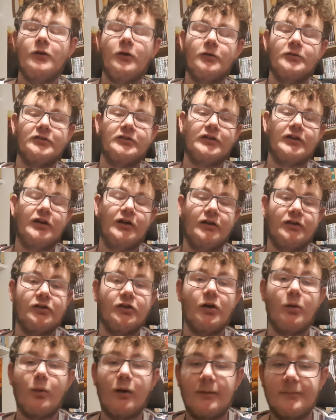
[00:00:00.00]
Hodoka
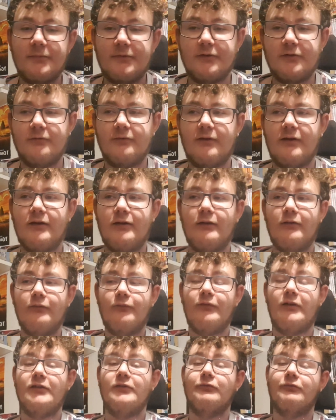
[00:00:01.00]
go up to there,
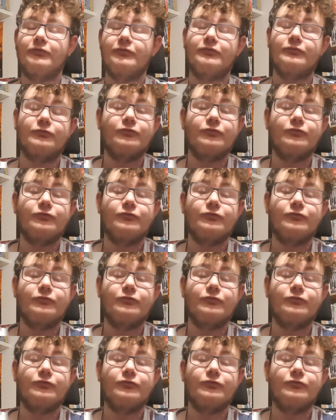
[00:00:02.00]
then